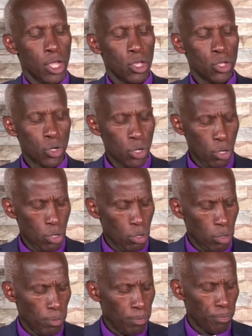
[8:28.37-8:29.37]
You
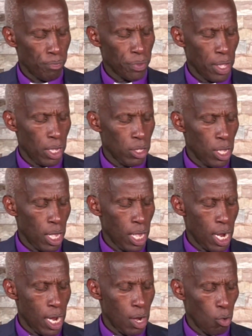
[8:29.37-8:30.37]
know,
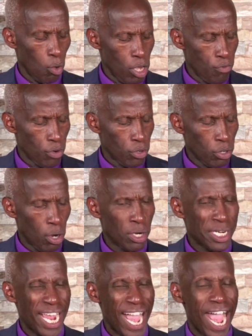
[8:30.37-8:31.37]
if you
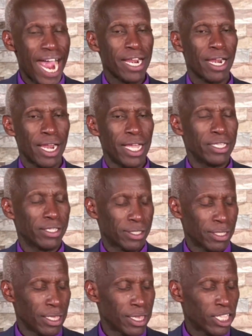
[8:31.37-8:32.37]
don't
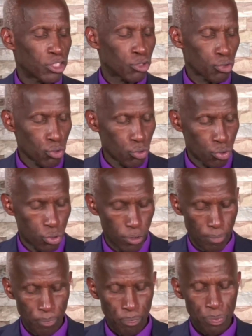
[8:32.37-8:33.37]
analyze the truth
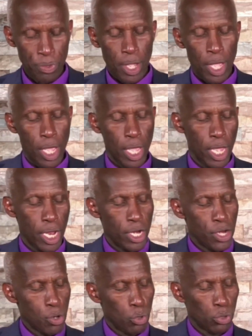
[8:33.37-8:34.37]

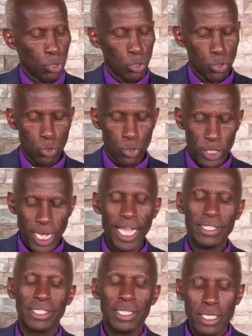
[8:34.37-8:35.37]
and you
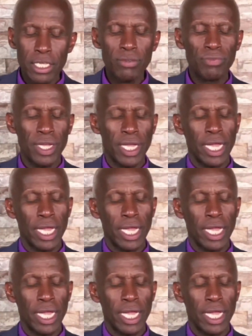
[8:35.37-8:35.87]
just live